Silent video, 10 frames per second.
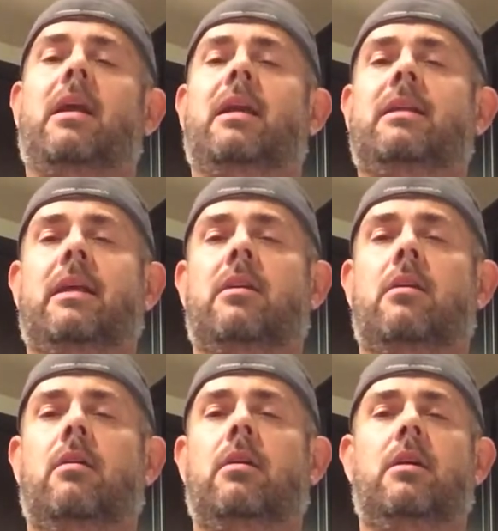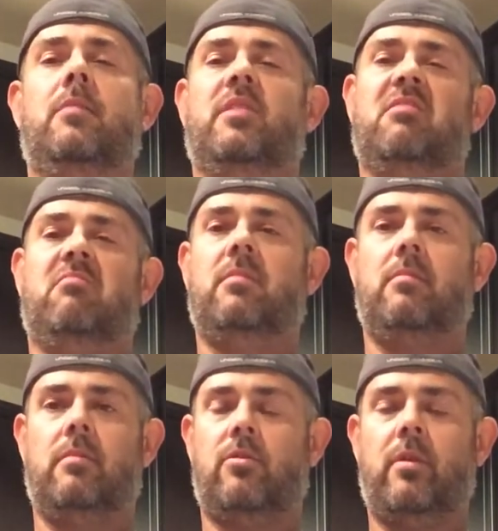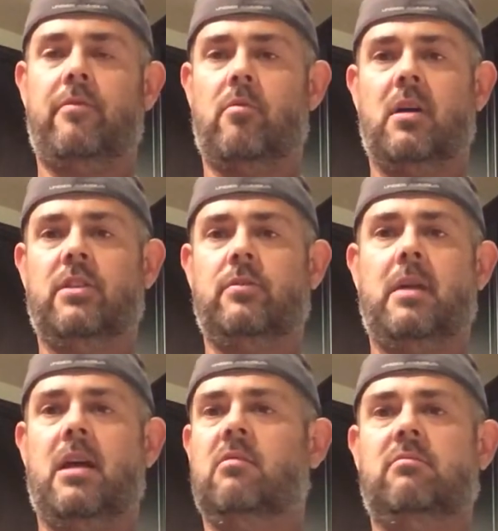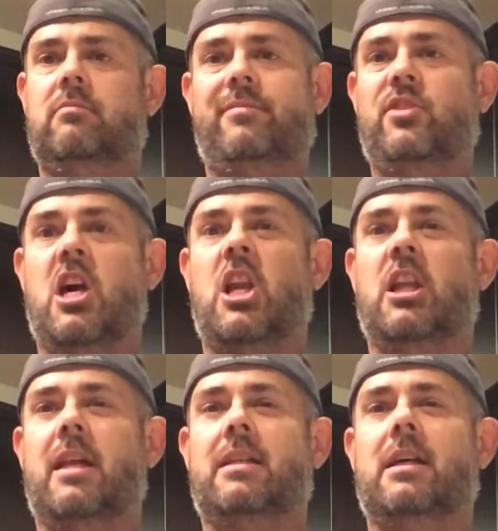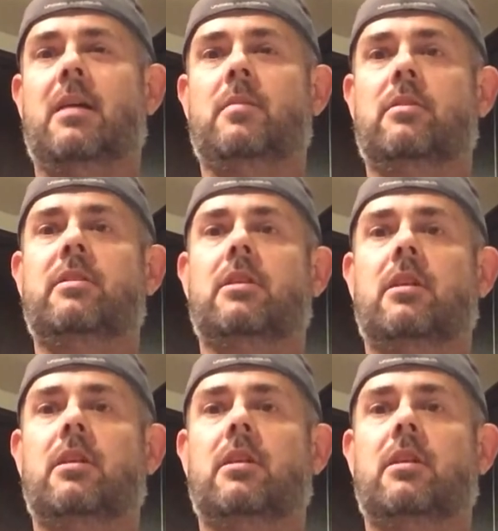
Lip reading: I'd like to get it all gone, but 3 or 4 months from now, it's not a lot of time, so